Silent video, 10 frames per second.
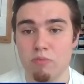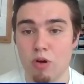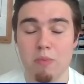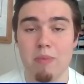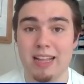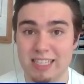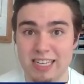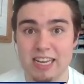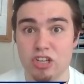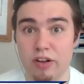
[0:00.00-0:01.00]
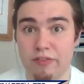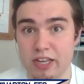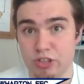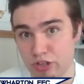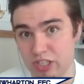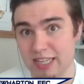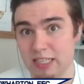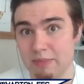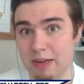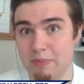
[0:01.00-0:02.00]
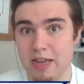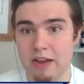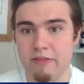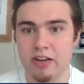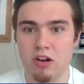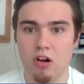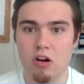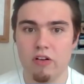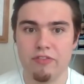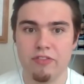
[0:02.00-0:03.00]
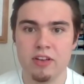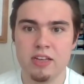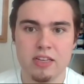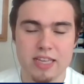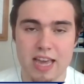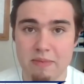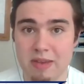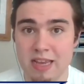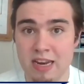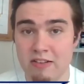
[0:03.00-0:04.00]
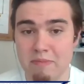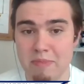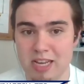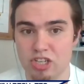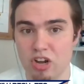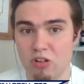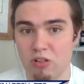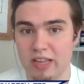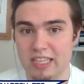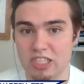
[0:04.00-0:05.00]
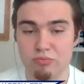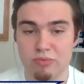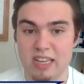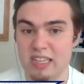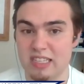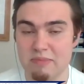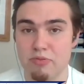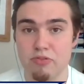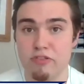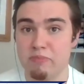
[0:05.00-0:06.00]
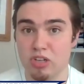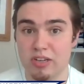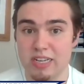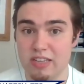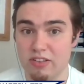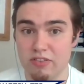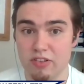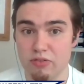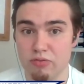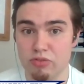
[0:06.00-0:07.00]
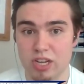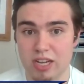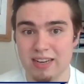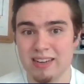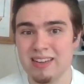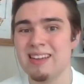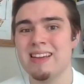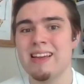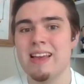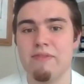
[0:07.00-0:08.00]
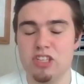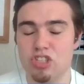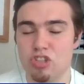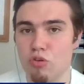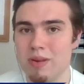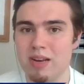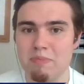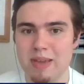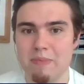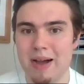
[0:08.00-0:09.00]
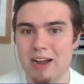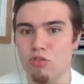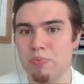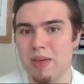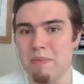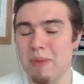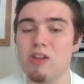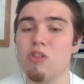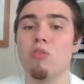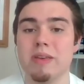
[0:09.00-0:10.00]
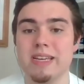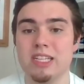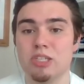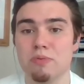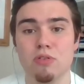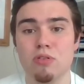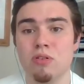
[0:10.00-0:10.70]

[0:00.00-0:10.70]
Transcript: what I'd say is our first three centre-back pairing of Yerry Mina and Mason Holgate. I don't think he's an improvement on either of those. And if he's to come in and be a backup, then by all means, but